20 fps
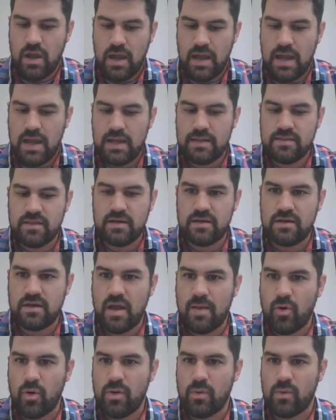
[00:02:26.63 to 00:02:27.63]
And the
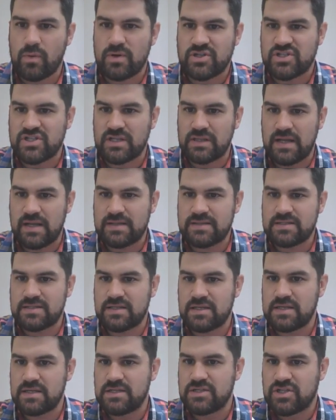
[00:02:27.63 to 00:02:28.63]
number we want to
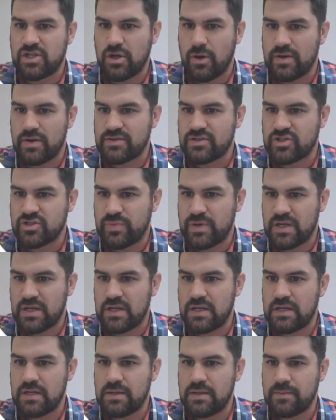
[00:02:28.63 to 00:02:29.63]
select is going to
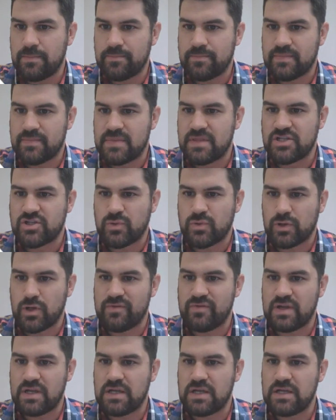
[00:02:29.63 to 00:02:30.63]
be this one
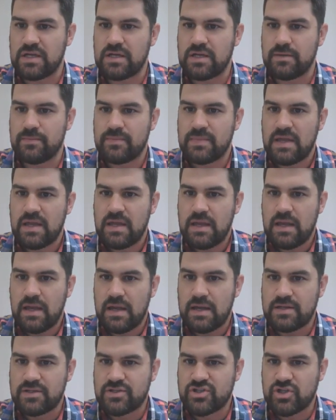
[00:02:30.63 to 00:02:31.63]
over here.
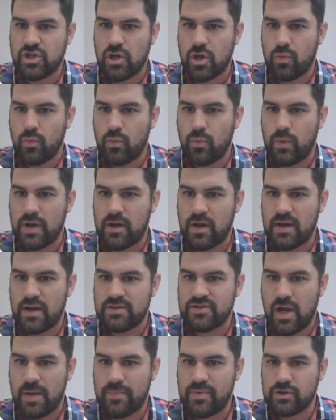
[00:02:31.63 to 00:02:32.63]
And so when I
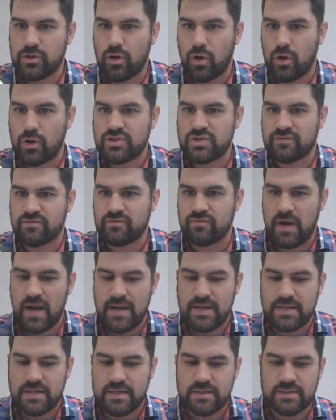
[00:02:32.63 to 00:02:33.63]
type in cos of
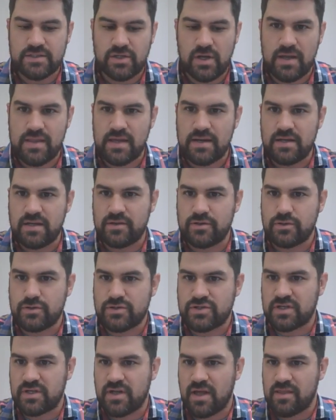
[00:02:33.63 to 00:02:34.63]
radians, I then need to
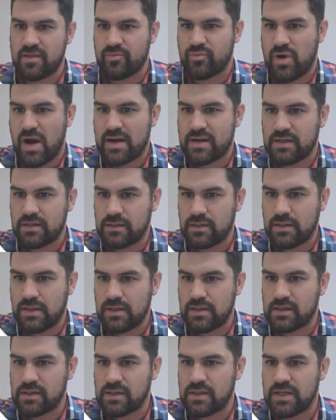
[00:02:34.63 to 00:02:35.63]
use another bracket
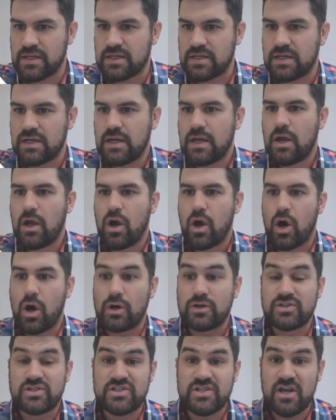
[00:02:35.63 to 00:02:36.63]
and click
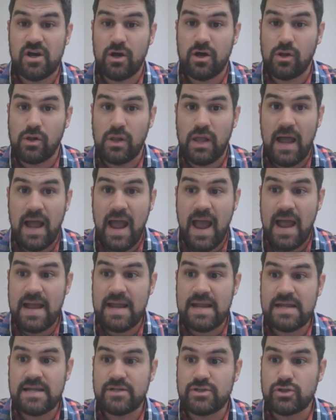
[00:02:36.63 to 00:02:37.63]
on cell
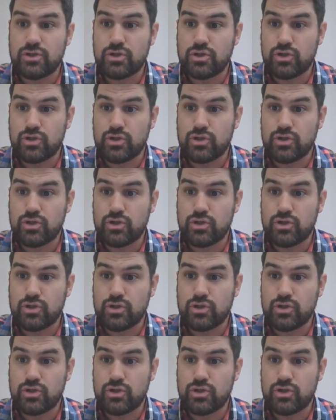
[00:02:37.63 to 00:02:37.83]
A2.